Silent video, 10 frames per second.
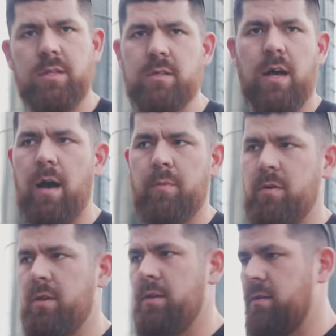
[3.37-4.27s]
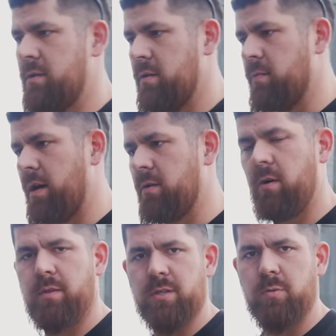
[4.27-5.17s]
This will happen to you no matter
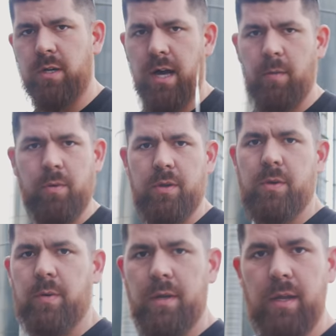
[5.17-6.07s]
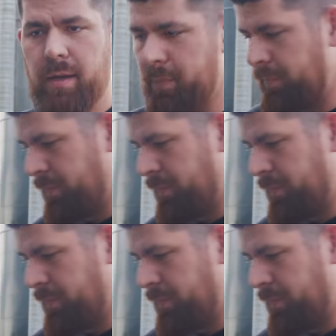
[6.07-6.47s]
what. This will happen to you one day.